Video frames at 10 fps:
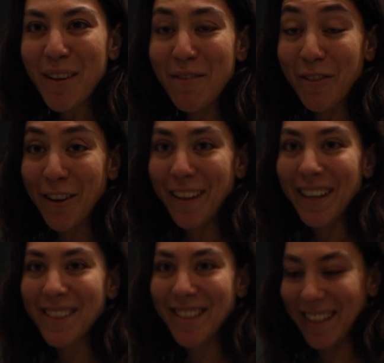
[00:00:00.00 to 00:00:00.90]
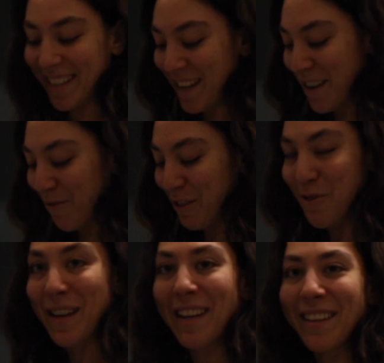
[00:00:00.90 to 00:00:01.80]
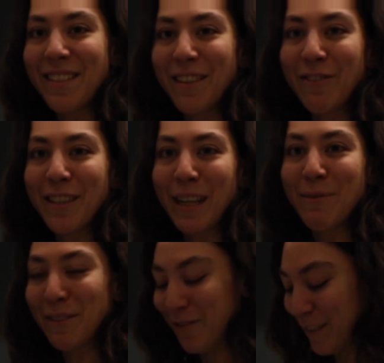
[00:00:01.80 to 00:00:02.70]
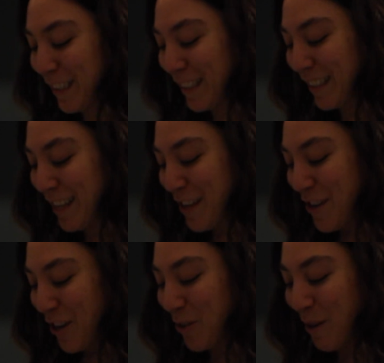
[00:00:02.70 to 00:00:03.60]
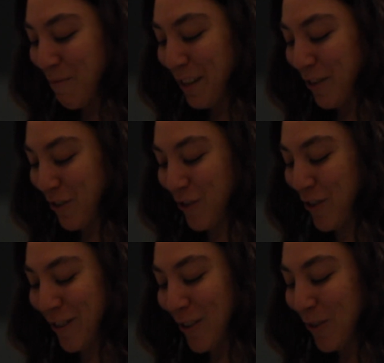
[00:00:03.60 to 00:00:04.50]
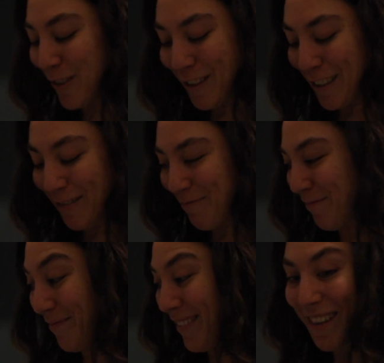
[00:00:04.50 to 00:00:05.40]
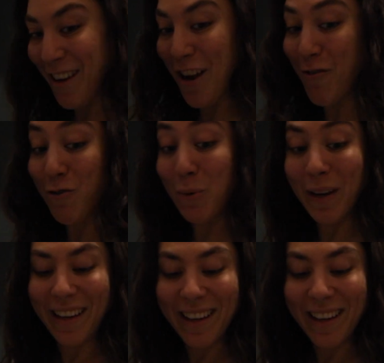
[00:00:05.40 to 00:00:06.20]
for things, like when you get these different types of equipment, you're just stoked on doing